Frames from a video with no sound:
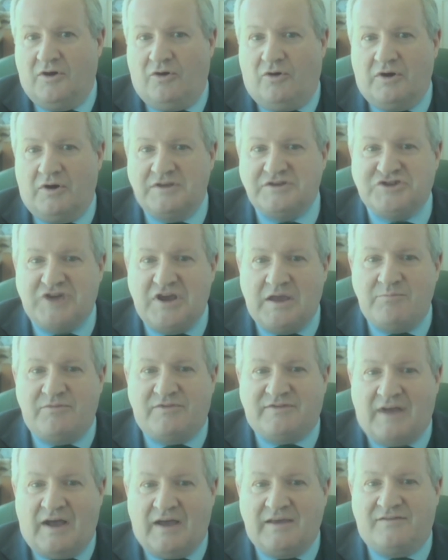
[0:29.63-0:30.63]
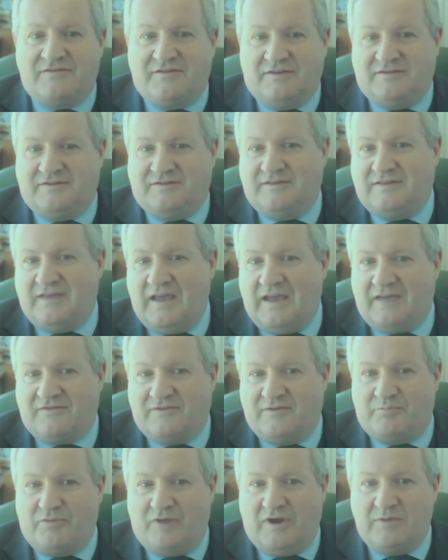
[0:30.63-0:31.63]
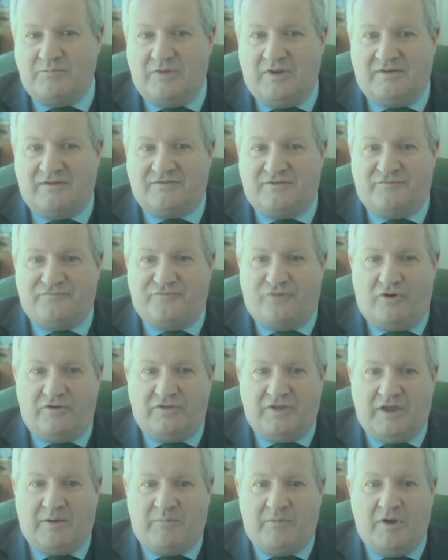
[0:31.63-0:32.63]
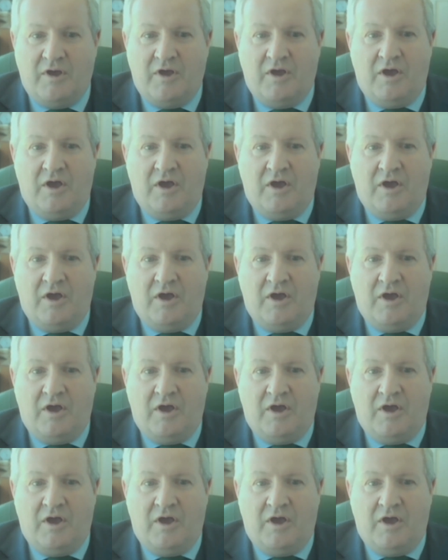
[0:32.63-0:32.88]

or a James Dyson to text the Prime Minister for them.